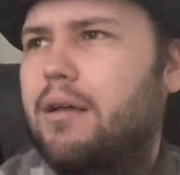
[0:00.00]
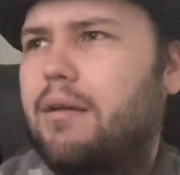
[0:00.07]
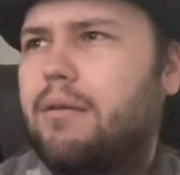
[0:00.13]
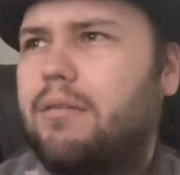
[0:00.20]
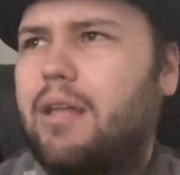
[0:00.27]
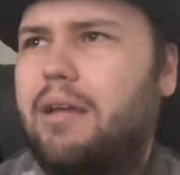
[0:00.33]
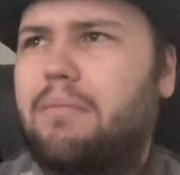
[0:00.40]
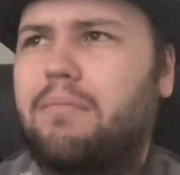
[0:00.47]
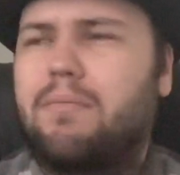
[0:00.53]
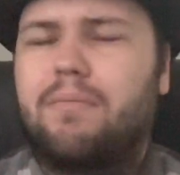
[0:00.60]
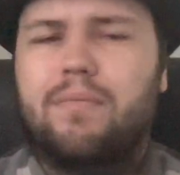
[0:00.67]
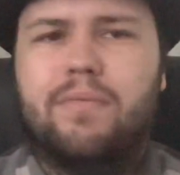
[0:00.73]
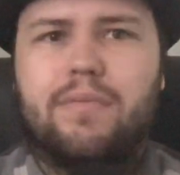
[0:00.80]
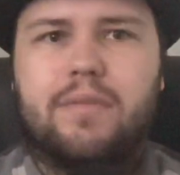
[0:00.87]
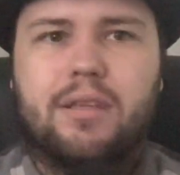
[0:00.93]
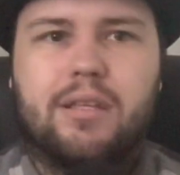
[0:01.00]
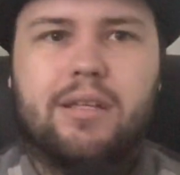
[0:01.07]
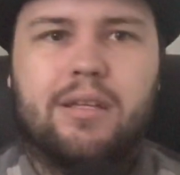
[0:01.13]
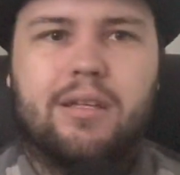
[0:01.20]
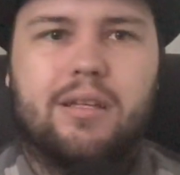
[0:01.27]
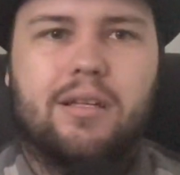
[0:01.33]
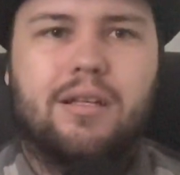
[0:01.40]
Like,
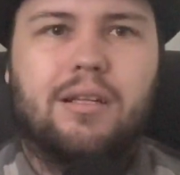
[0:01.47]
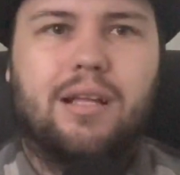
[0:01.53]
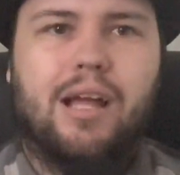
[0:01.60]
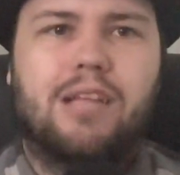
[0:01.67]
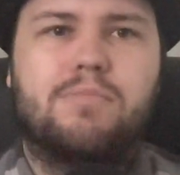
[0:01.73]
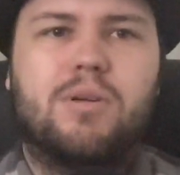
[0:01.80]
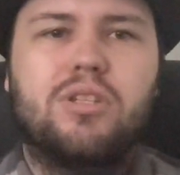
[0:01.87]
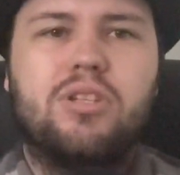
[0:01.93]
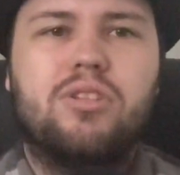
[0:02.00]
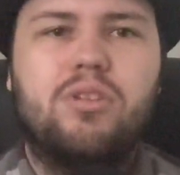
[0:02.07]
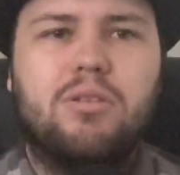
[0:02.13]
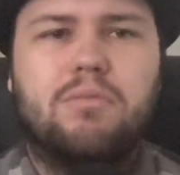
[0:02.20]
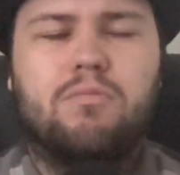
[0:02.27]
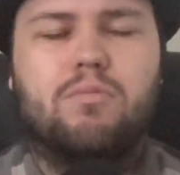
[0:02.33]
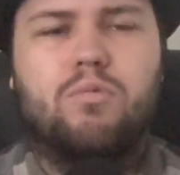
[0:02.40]
as much as you